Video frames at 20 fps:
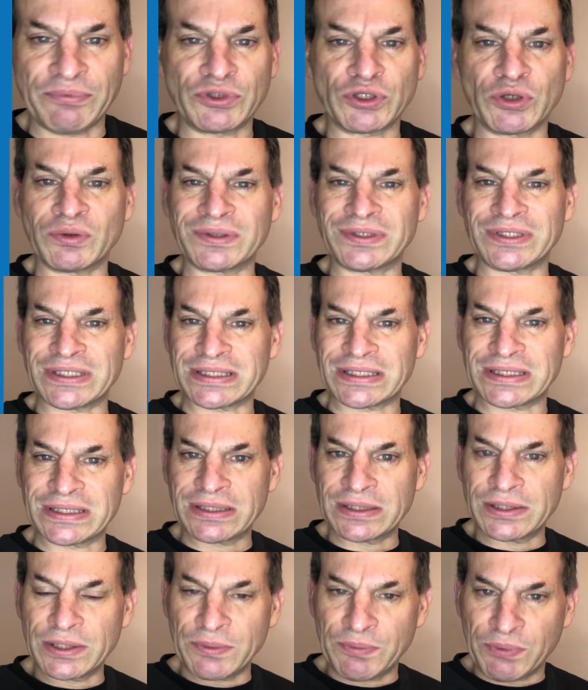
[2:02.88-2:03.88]
so it just,
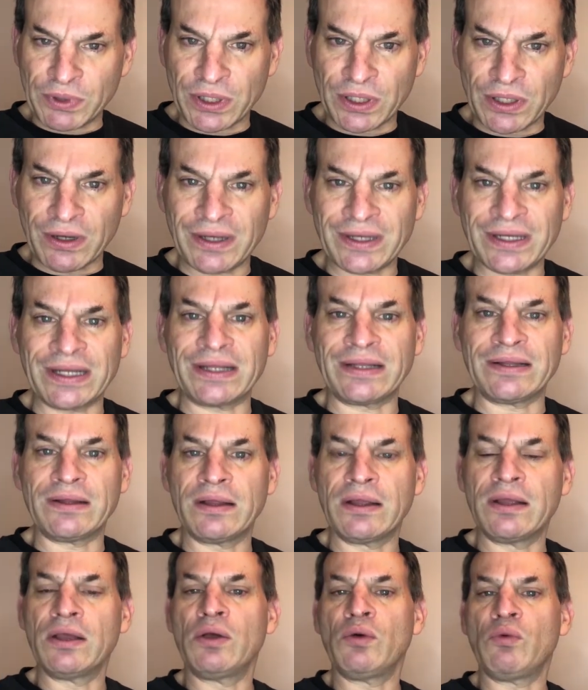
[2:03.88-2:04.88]
you put it on, and
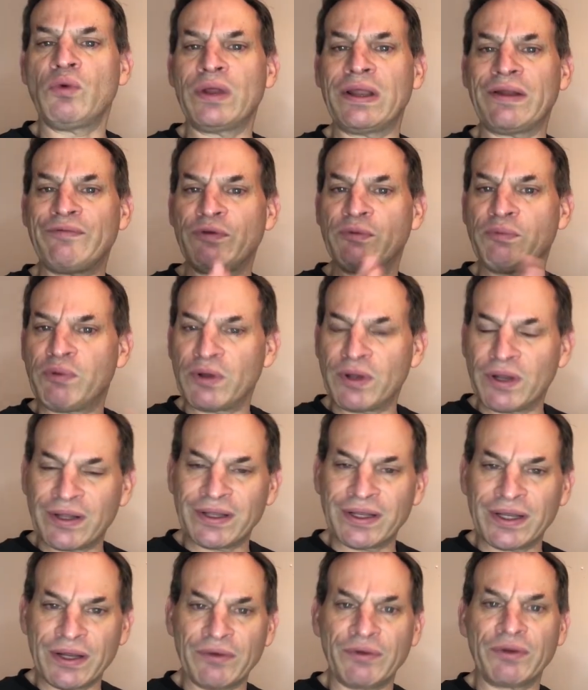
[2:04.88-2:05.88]
whatever you put on
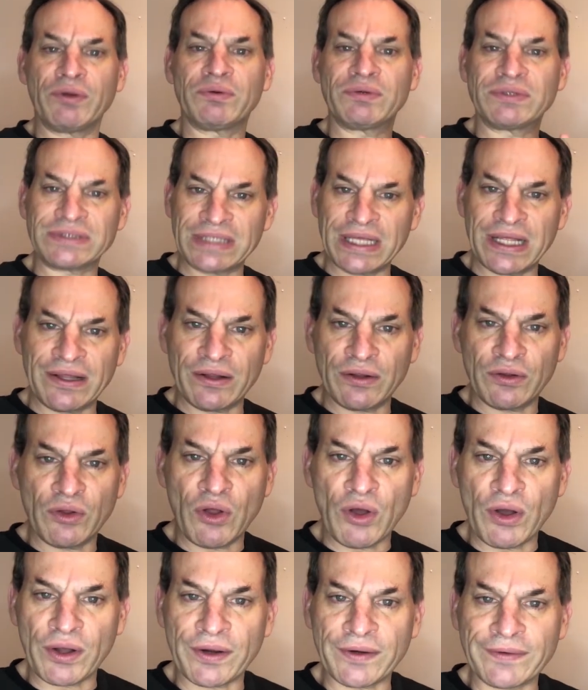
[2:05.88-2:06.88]
the area will stay there
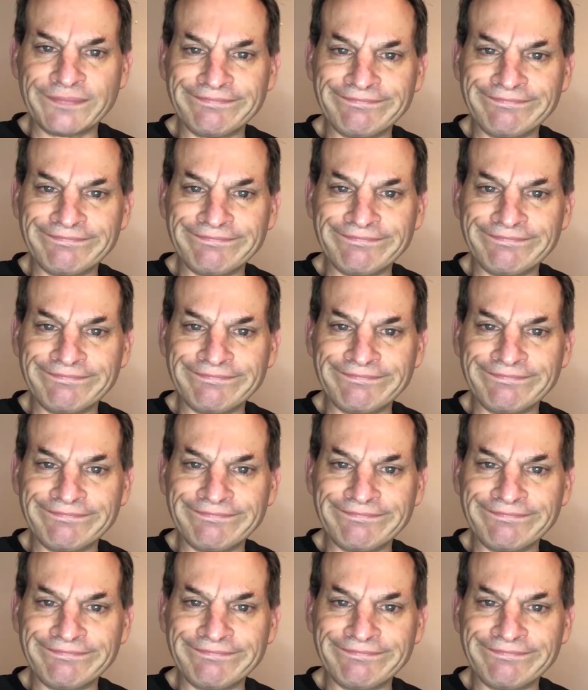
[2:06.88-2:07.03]
longer.